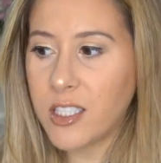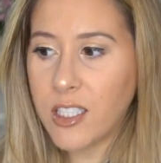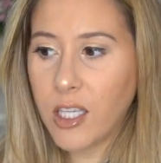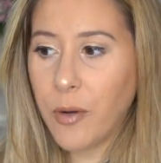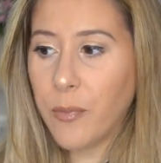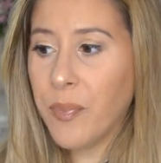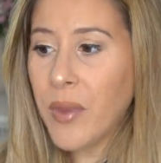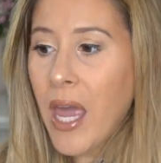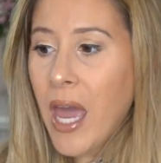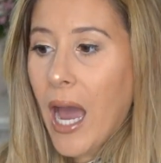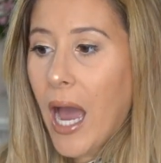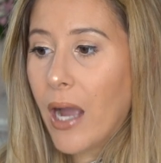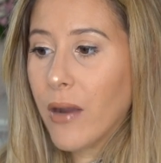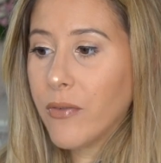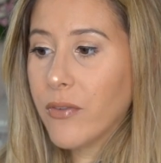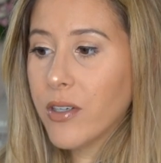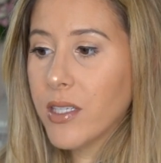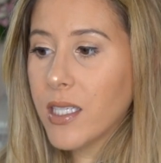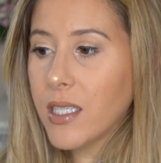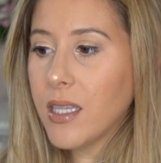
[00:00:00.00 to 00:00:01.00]
So I
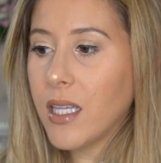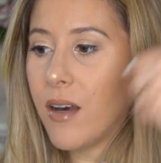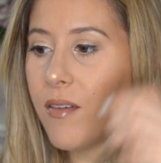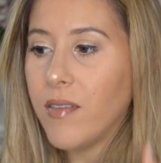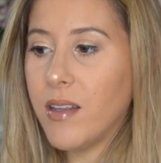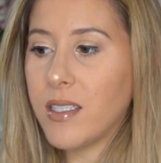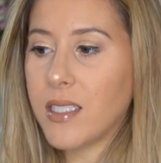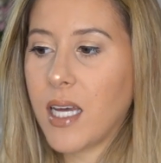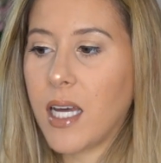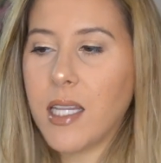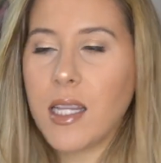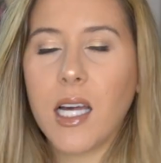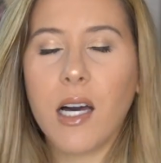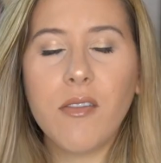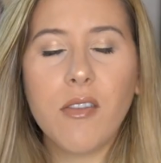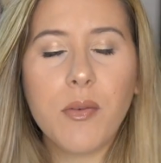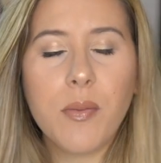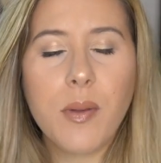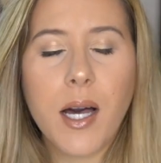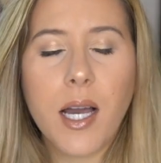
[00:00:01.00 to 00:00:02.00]
really love this. I
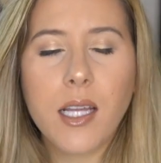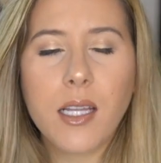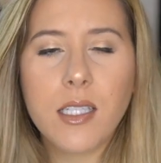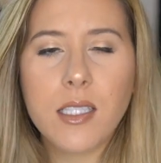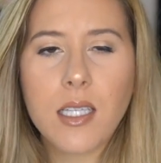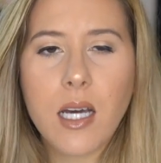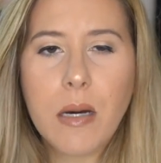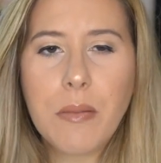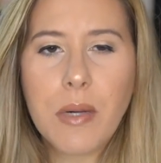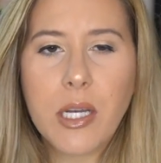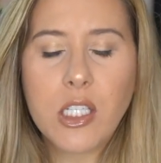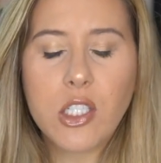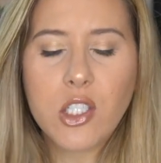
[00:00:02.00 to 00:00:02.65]
love applying this on my